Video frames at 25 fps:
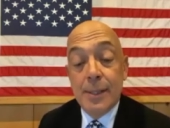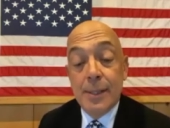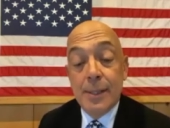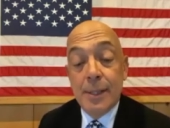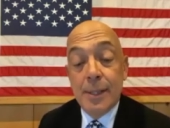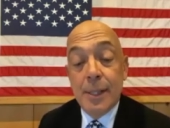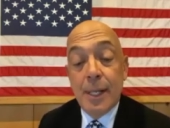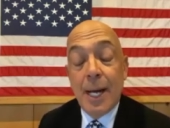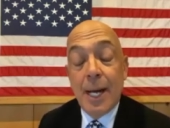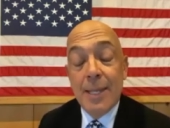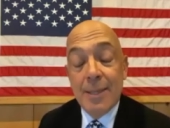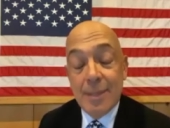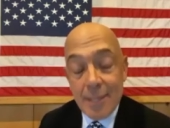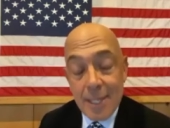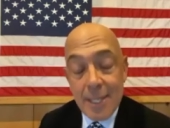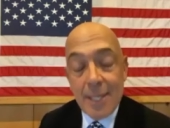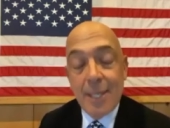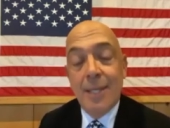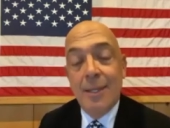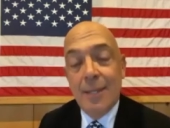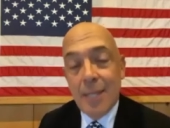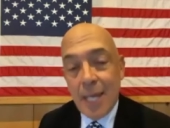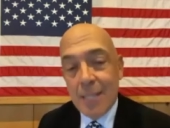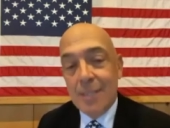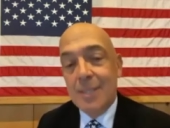I think,
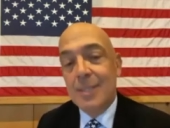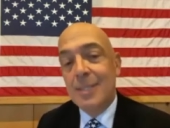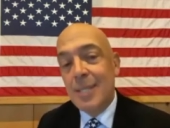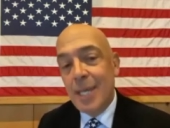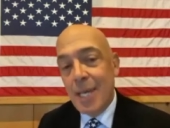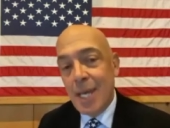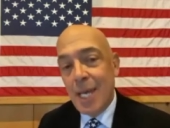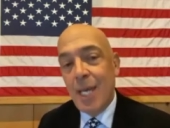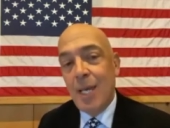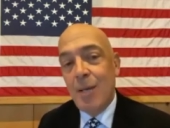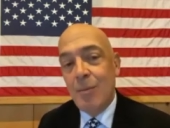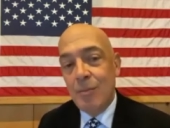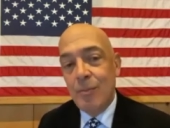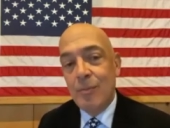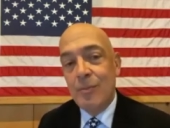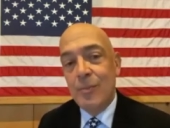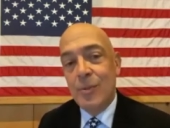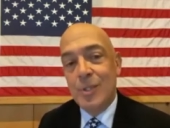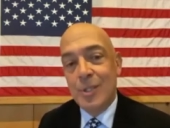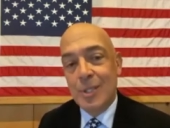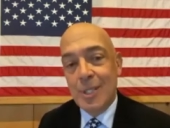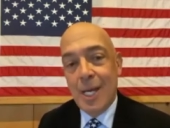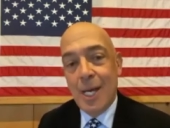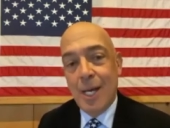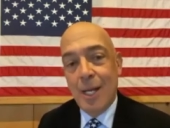in that same
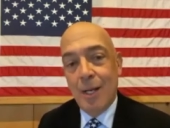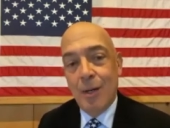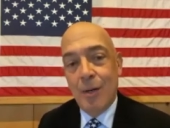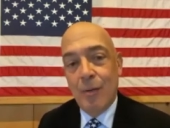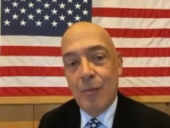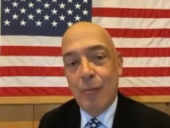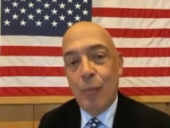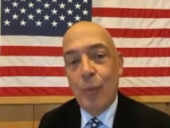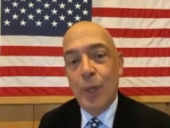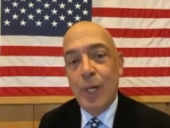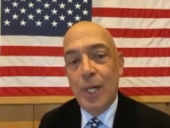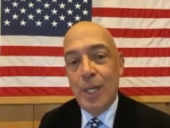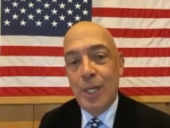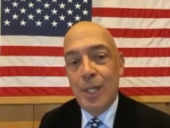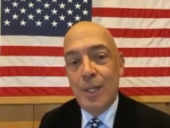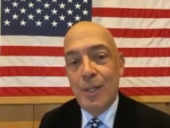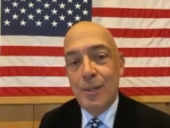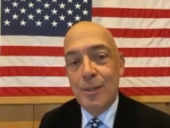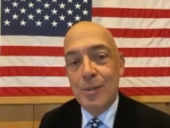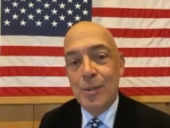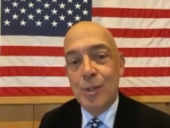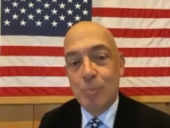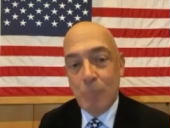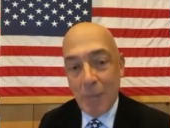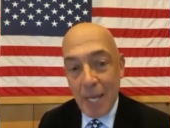set of we
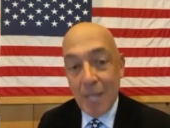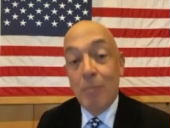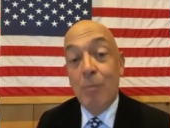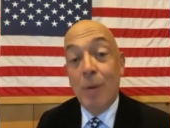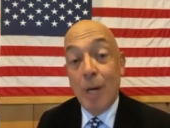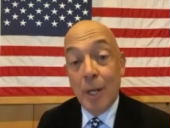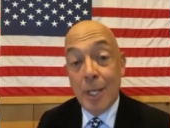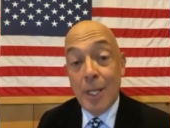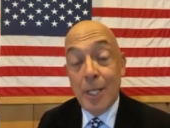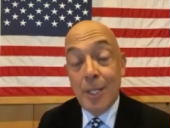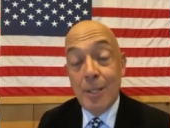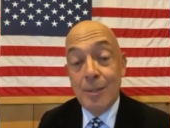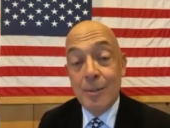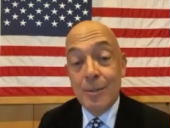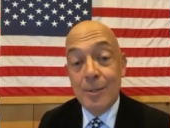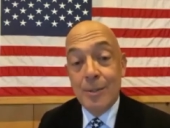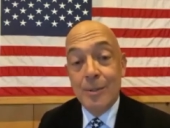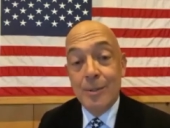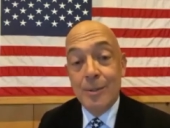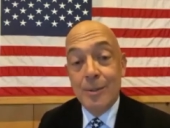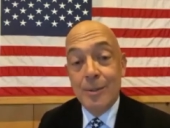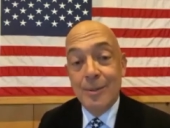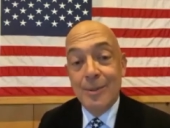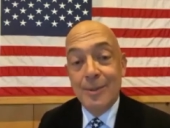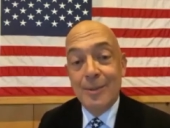spend money
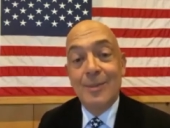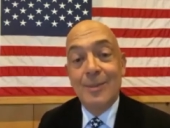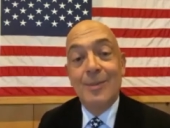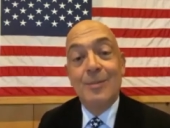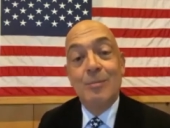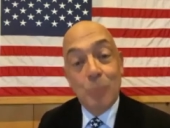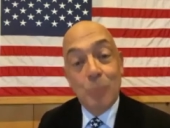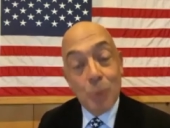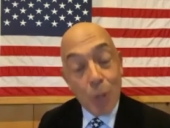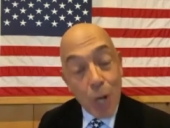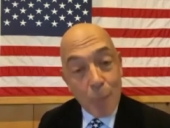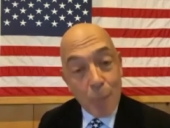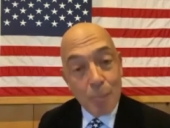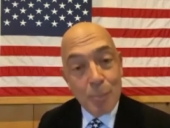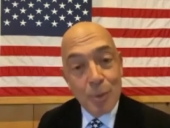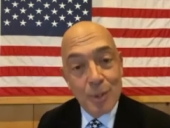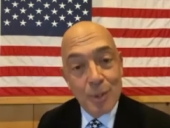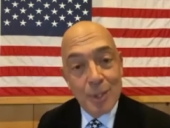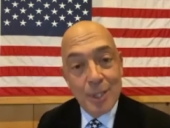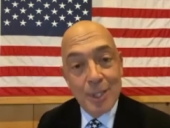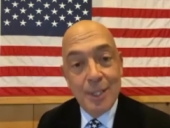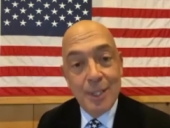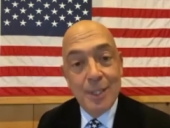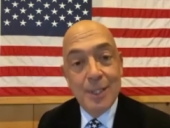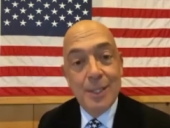
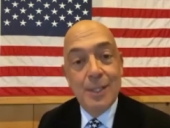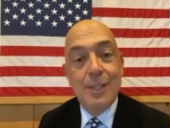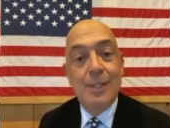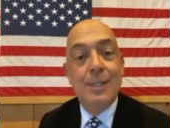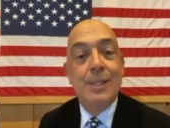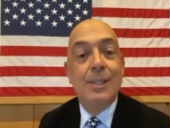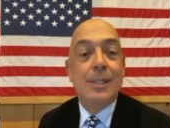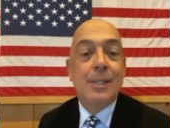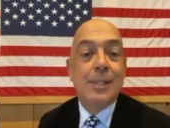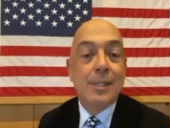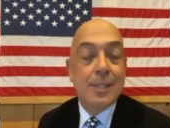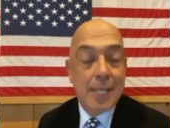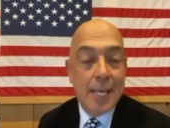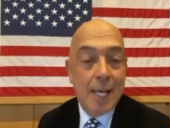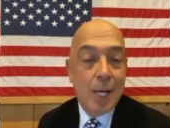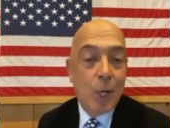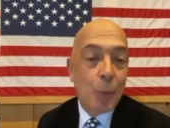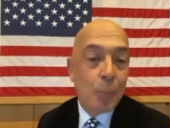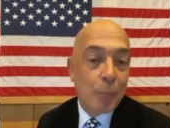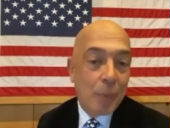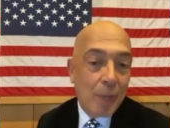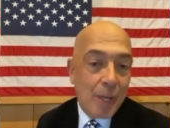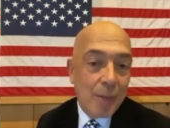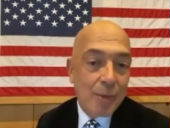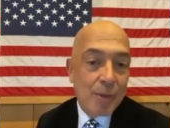properly to
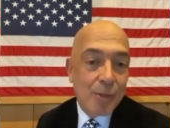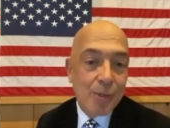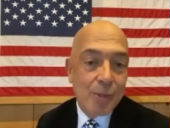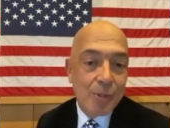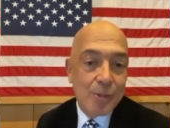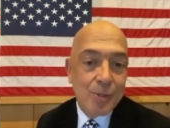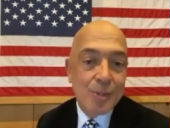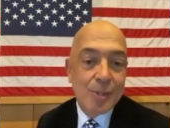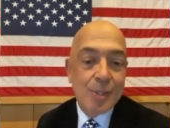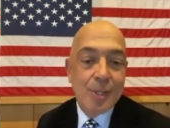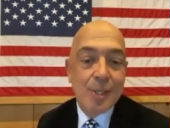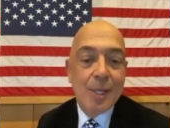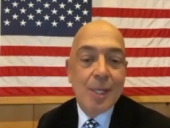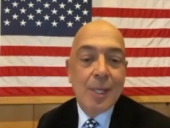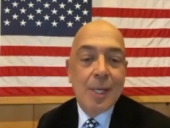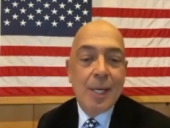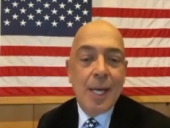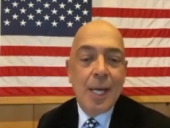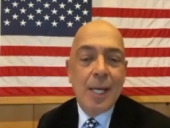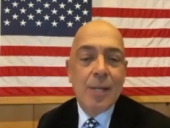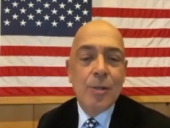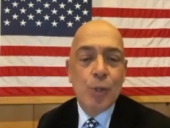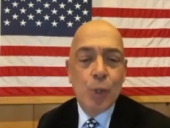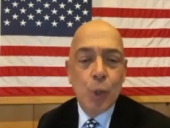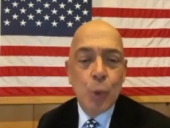help others
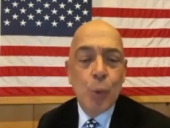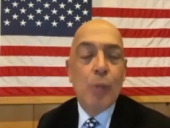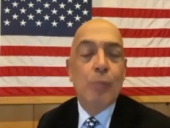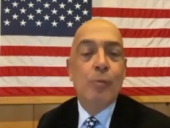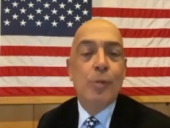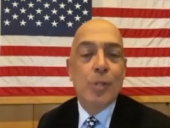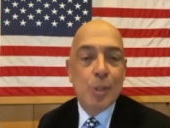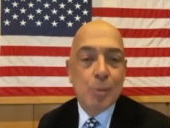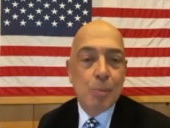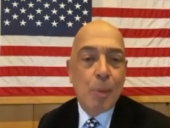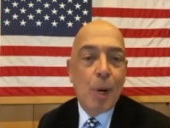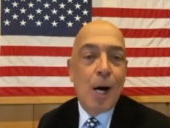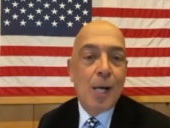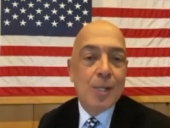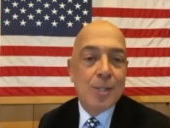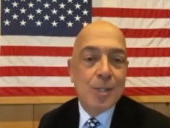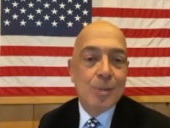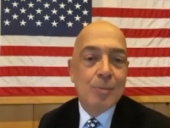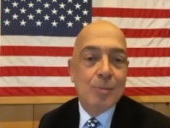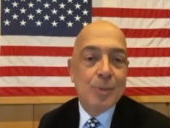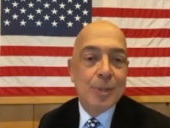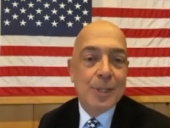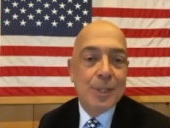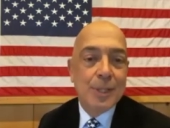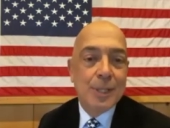and do it
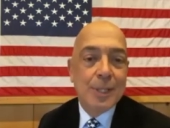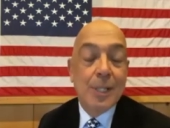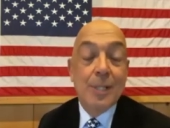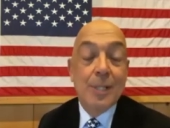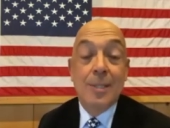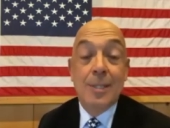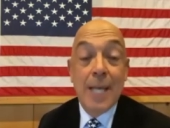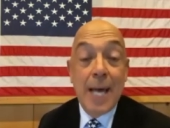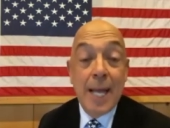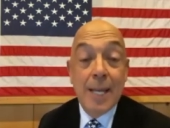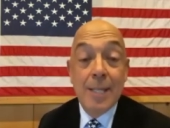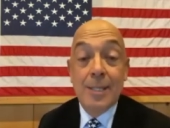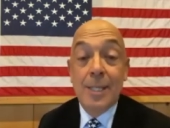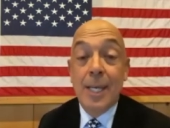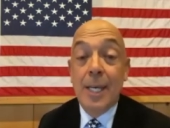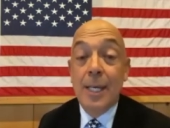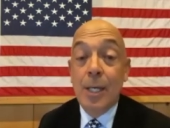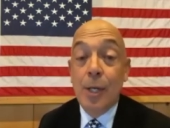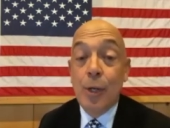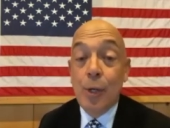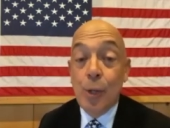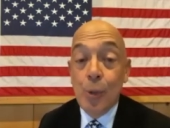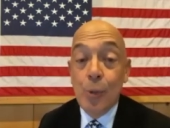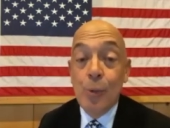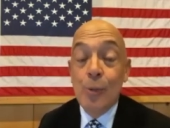responsibly, because that is a
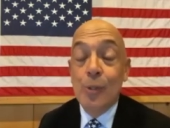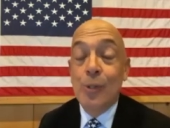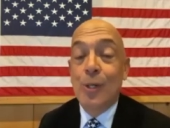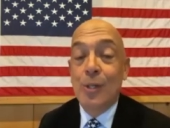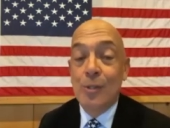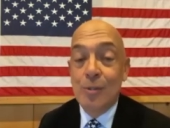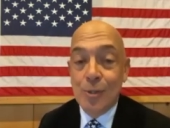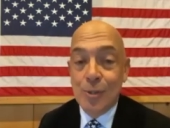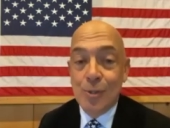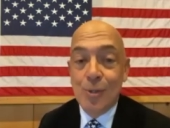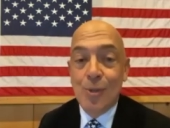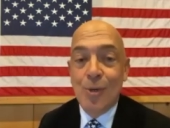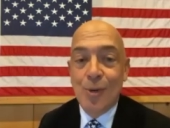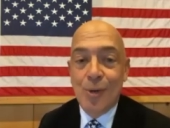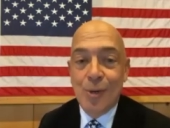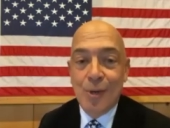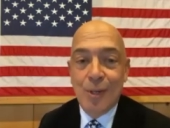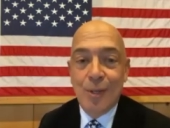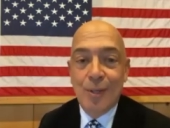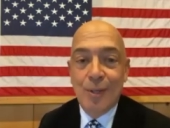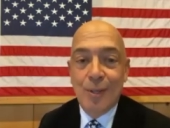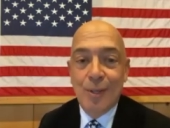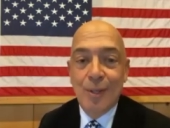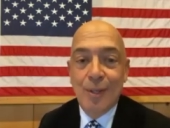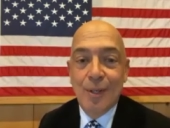huge
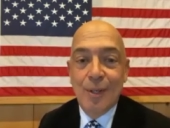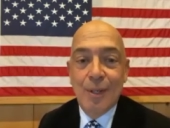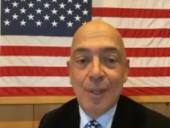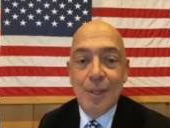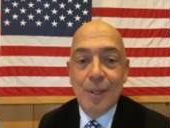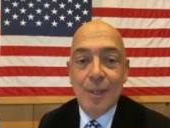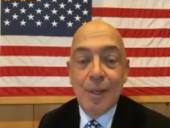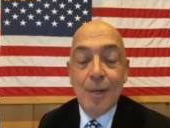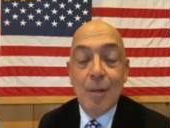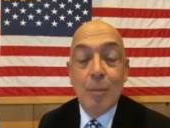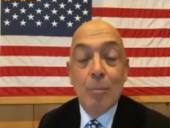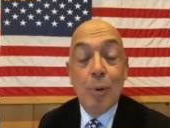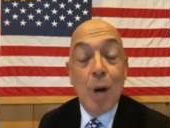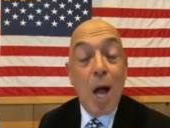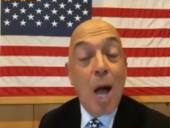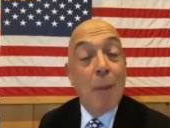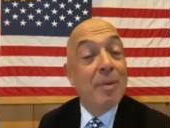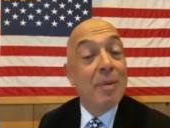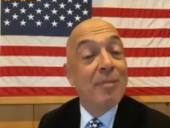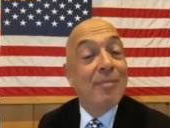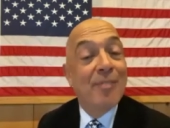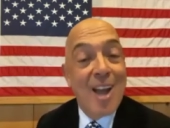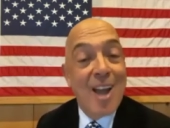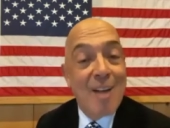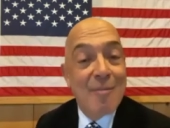concern,
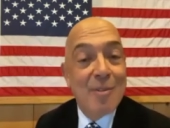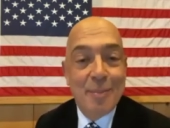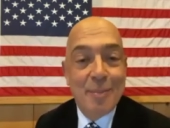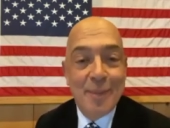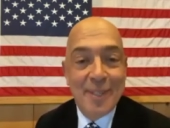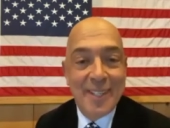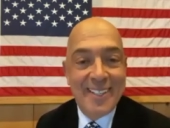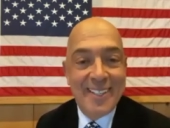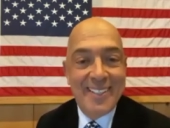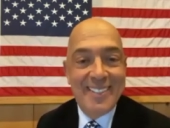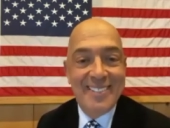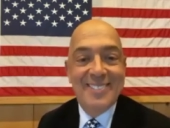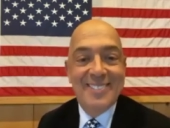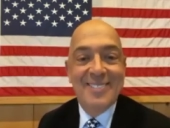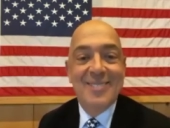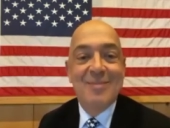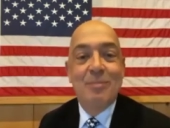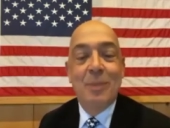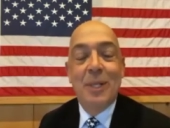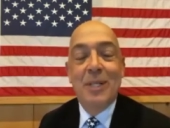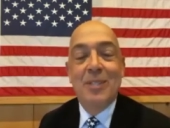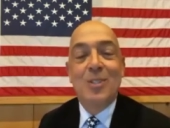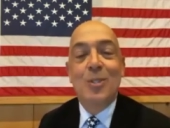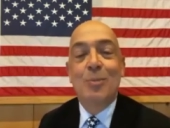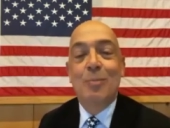probably for everybody,
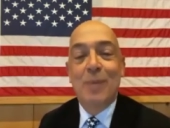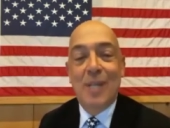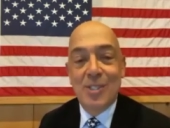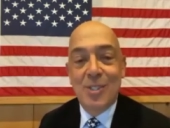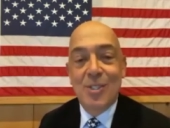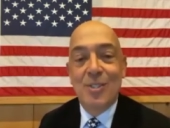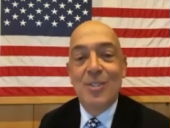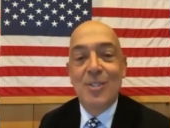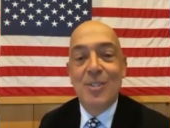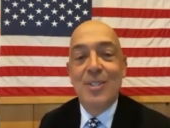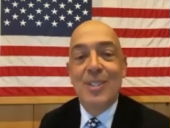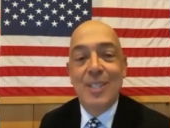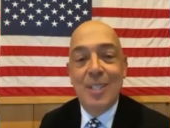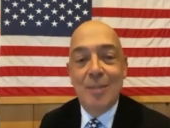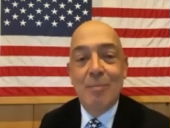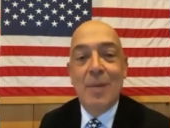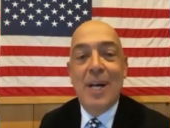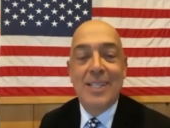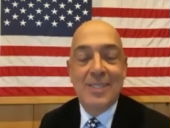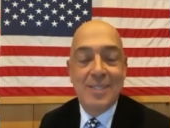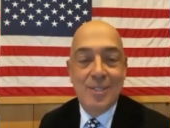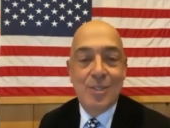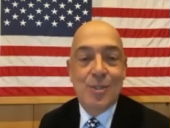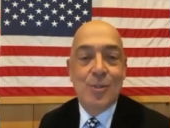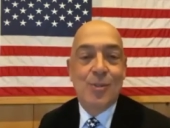but especially in my
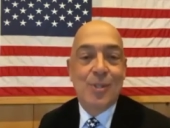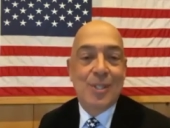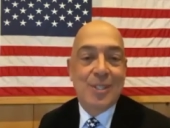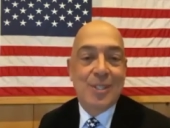district.